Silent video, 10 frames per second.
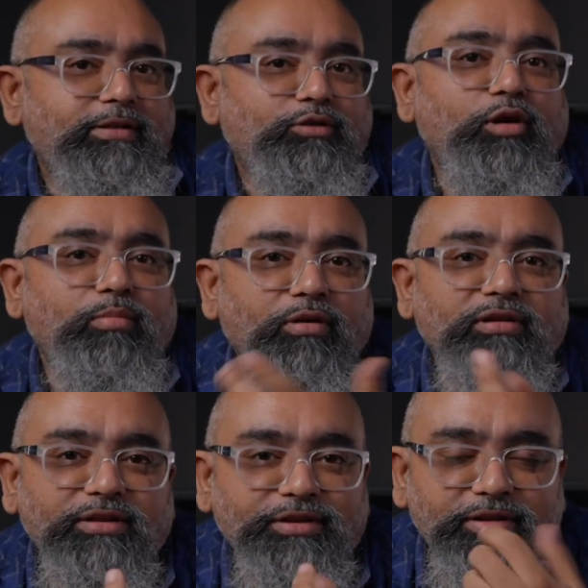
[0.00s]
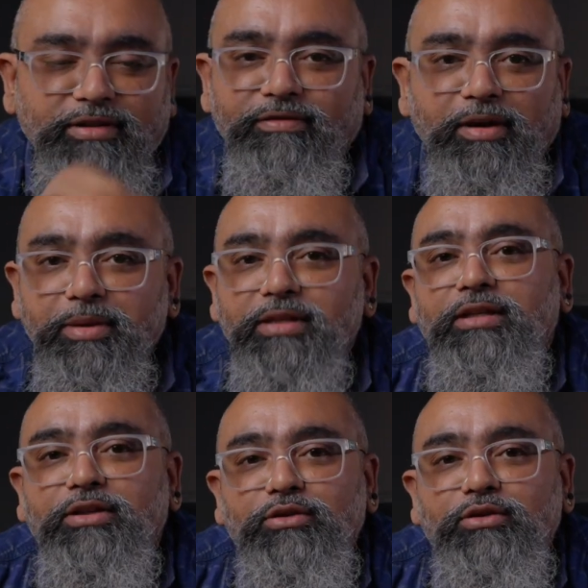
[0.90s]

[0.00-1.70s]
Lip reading: thought processes, if I may say